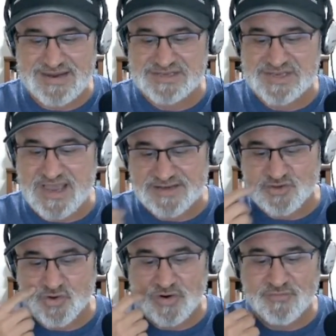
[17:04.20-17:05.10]
Nick Scott
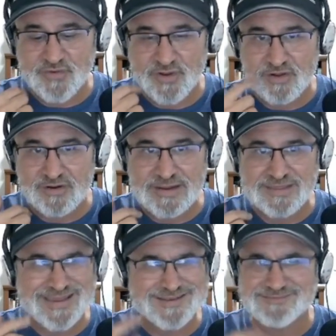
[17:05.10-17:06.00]
and Jordan Fuller, and
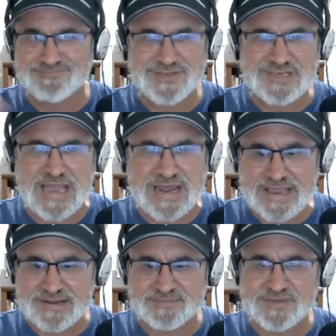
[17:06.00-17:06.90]
I think Scott
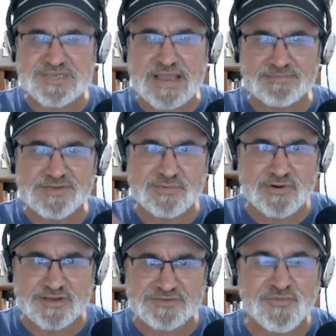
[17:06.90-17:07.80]
had to stop
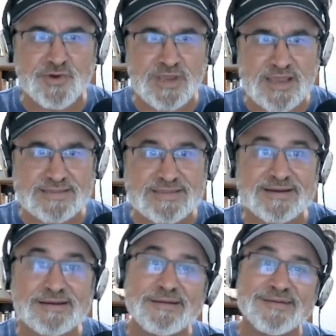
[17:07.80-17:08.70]
somewhere else before he got
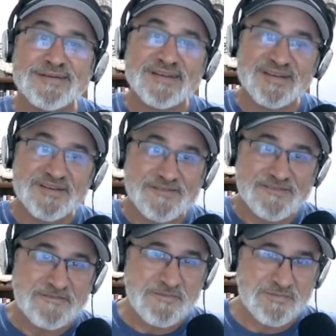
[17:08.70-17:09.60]
there.
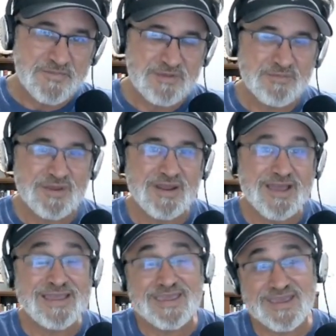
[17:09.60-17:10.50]
But
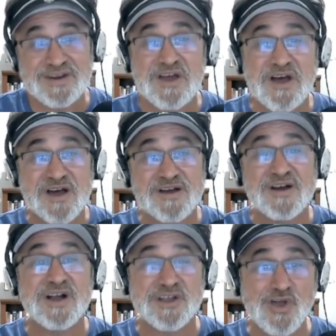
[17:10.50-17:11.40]
again,
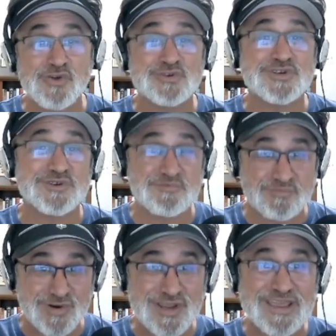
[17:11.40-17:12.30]
a coach
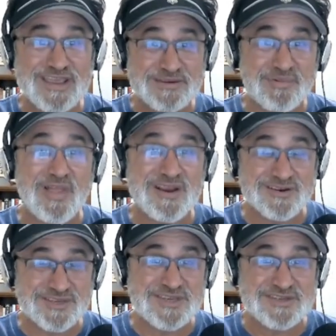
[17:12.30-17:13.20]
bringing in
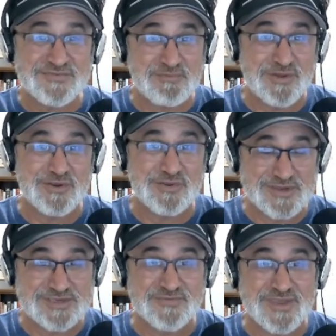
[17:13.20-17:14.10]
players he's familiar
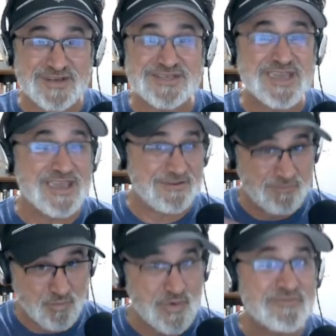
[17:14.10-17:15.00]
with to fit his
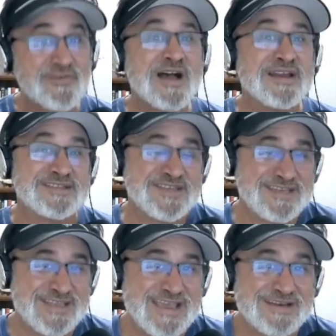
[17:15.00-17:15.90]
scheme. We've kind of
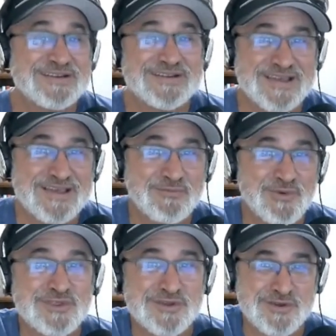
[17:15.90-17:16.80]
seen that
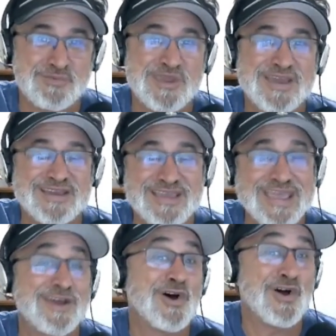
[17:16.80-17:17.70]
with Kubiak
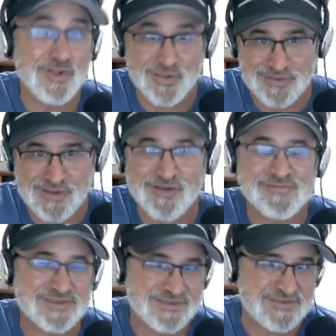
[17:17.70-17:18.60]
et al. On the
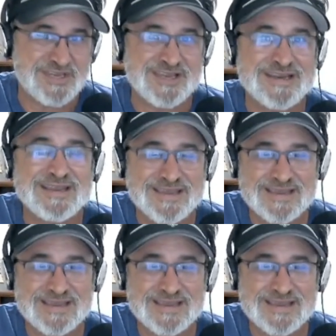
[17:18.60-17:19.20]
offensive side.